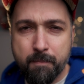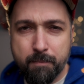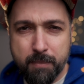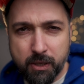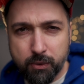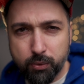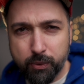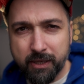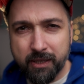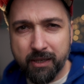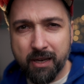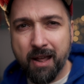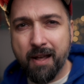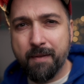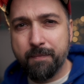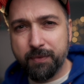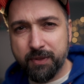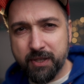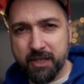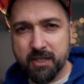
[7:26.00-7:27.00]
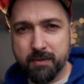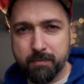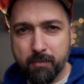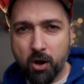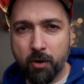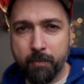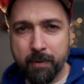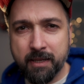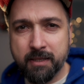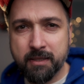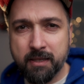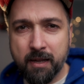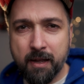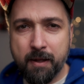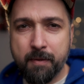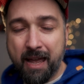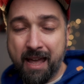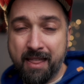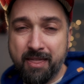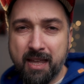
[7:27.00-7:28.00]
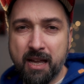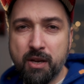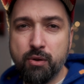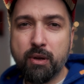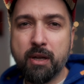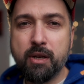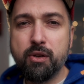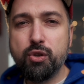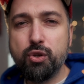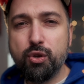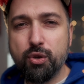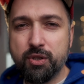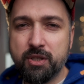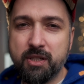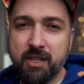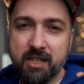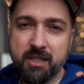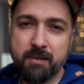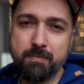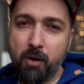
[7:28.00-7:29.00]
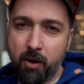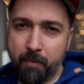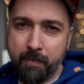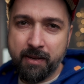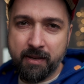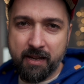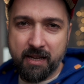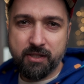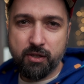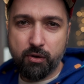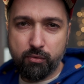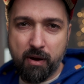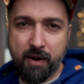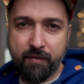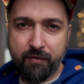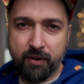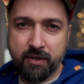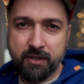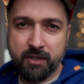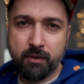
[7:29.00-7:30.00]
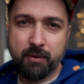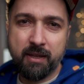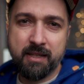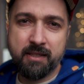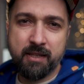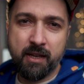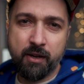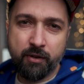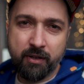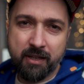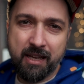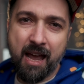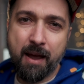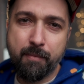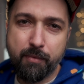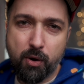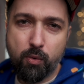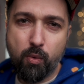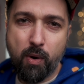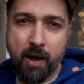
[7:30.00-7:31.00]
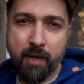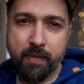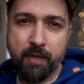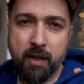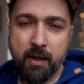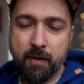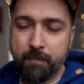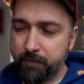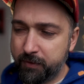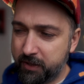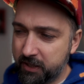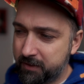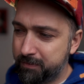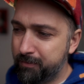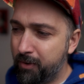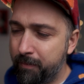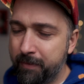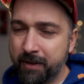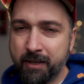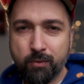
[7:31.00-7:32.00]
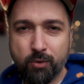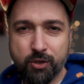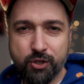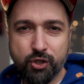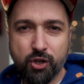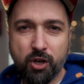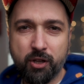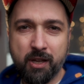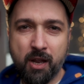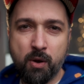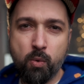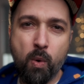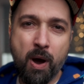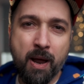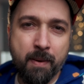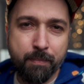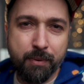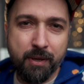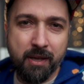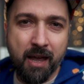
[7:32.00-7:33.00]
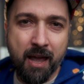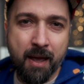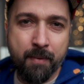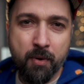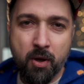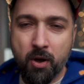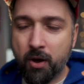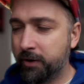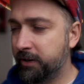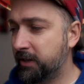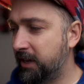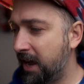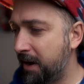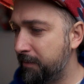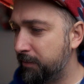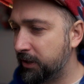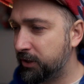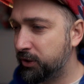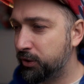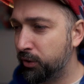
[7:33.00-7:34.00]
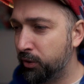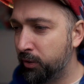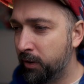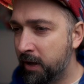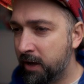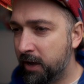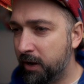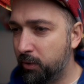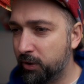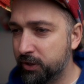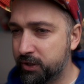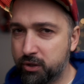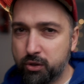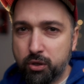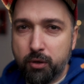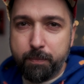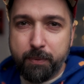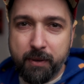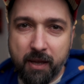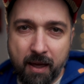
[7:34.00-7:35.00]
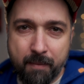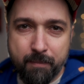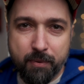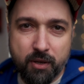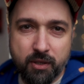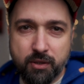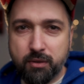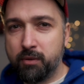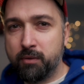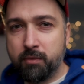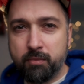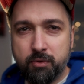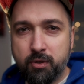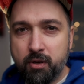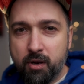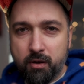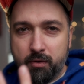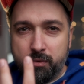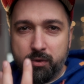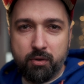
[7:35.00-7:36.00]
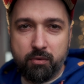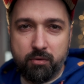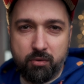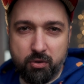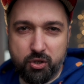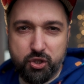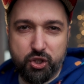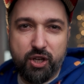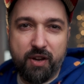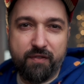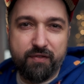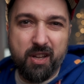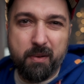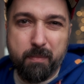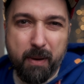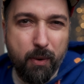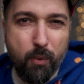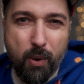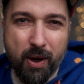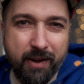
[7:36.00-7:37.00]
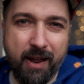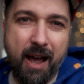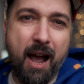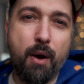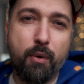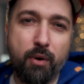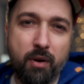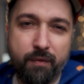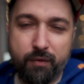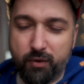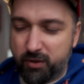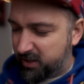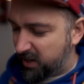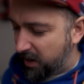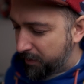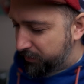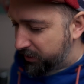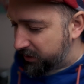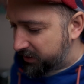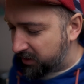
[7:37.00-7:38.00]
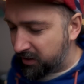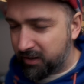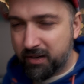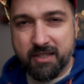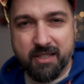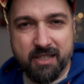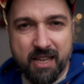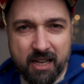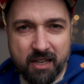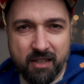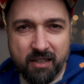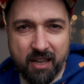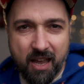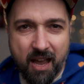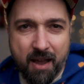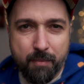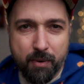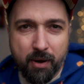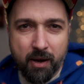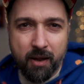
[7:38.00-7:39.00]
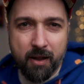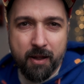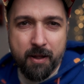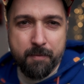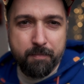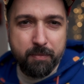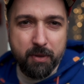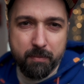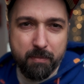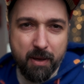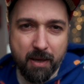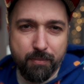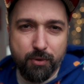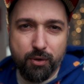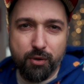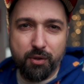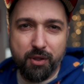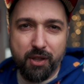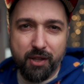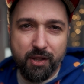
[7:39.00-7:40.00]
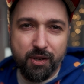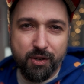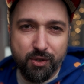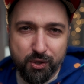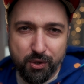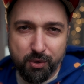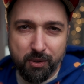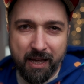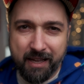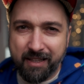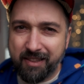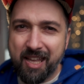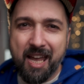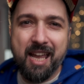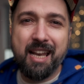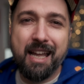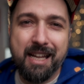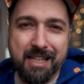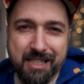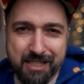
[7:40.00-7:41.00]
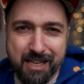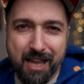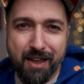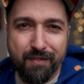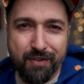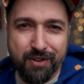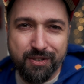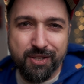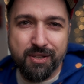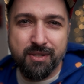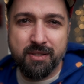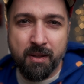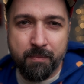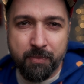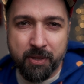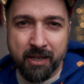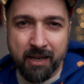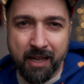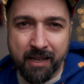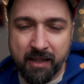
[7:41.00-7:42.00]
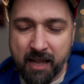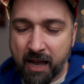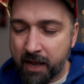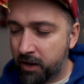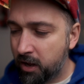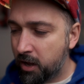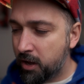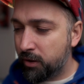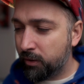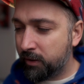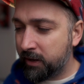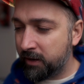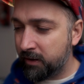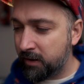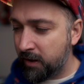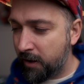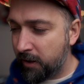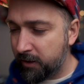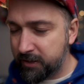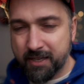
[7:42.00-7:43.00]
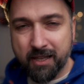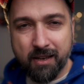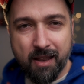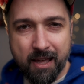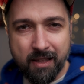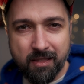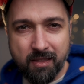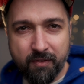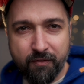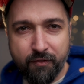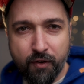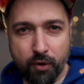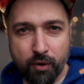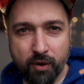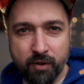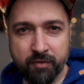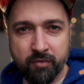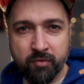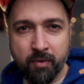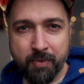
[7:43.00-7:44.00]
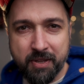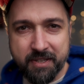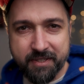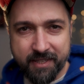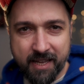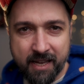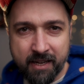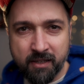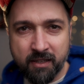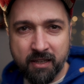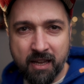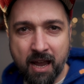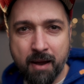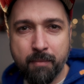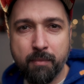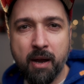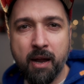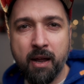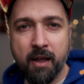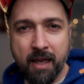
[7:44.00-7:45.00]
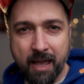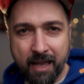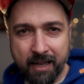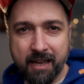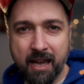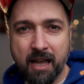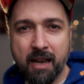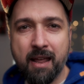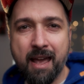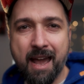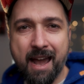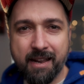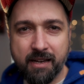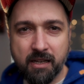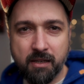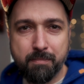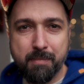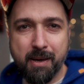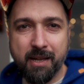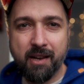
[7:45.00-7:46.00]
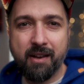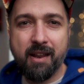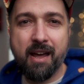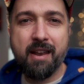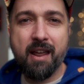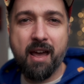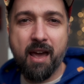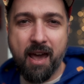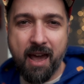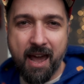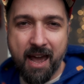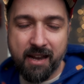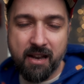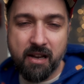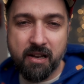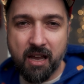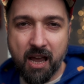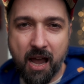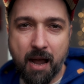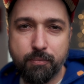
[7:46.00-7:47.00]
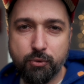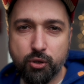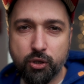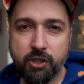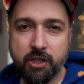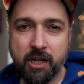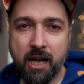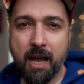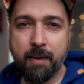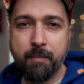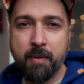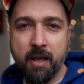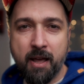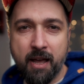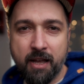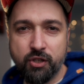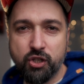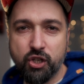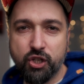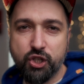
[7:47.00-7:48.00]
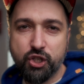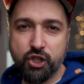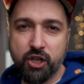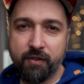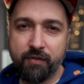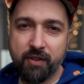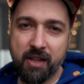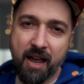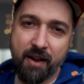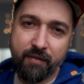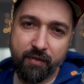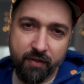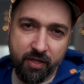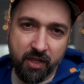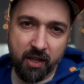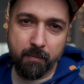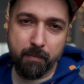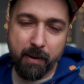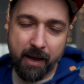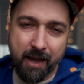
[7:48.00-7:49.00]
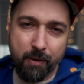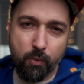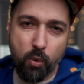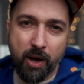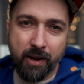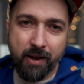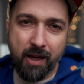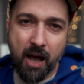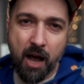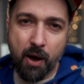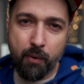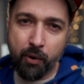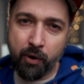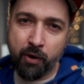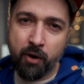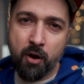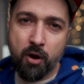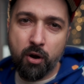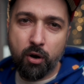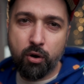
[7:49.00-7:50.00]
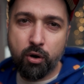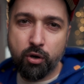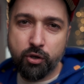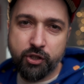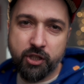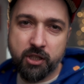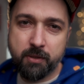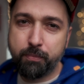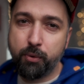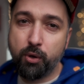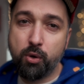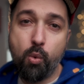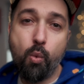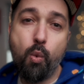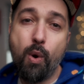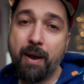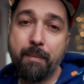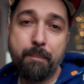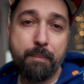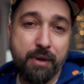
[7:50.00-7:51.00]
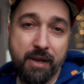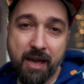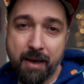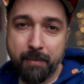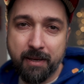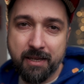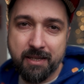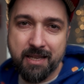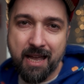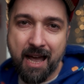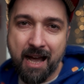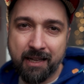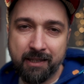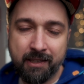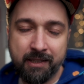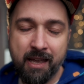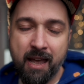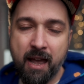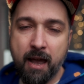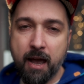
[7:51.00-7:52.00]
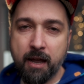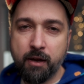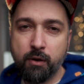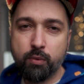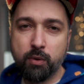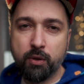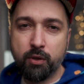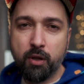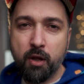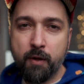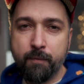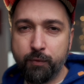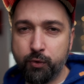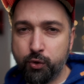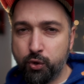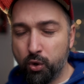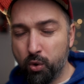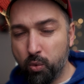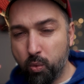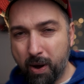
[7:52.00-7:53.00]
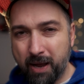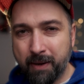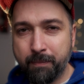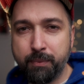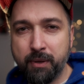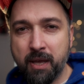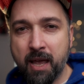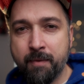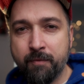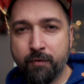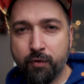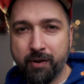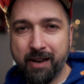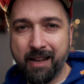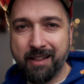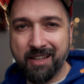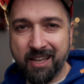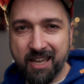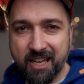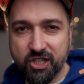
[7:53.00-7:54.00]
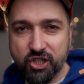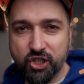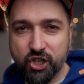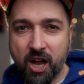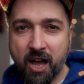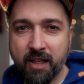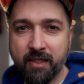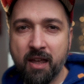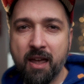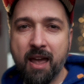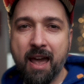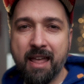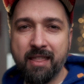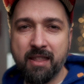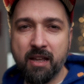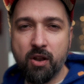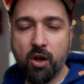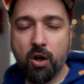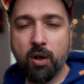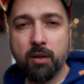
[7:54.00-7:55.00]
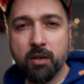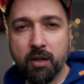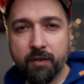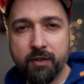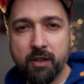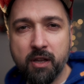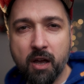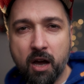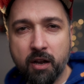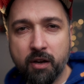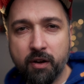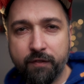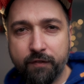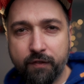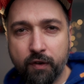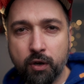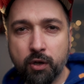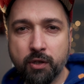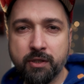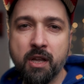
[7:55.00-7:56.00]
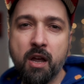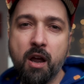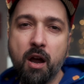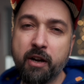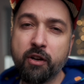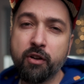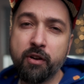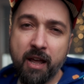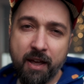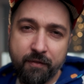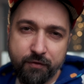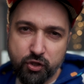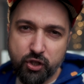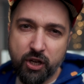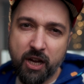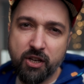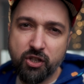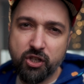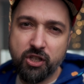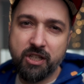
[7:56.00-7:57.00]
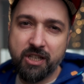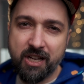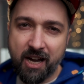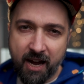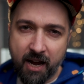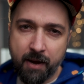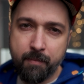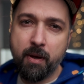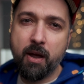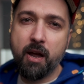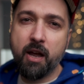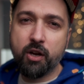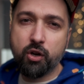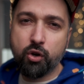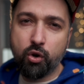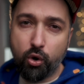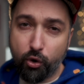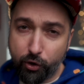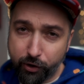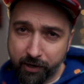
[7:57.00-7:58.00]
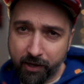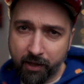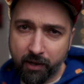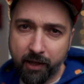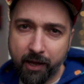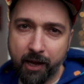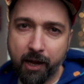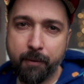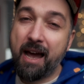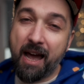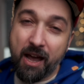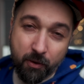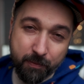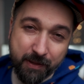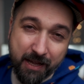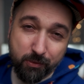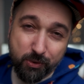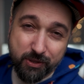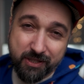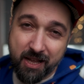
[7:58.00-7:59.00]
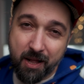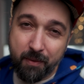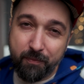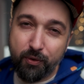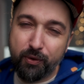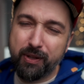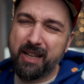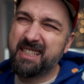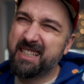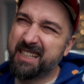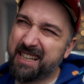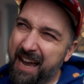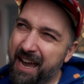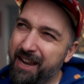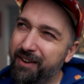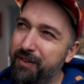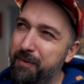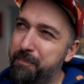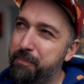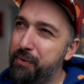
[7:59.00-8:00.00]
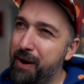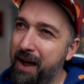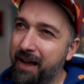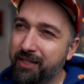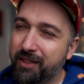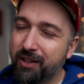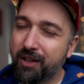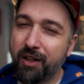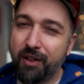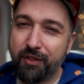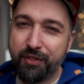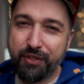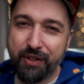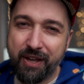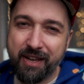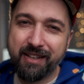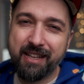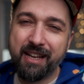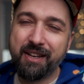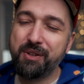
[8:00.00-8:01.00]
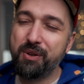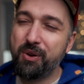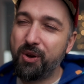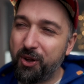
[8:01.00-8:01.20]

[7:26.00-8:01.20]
between these moments, and then you can use this moment as a reference. So let's say on camera 1, this moment was shot at 1 p.m. On camera 2, it was 2 p.m. because you shifted by 1 hour for some reason on a second camera. Maybe you didn't do like daylight savings and something like that. You can select the photos from the second camera, again, edit metadata, edit capture time, and just shift everything by 1 hour, or just put 1 p.m. exactly, and it will do 1 p.m. for that kiss shot, and then all of the other photos are going to have changed time accordingly. I hope that was helpful. That's kind of a practical thing that you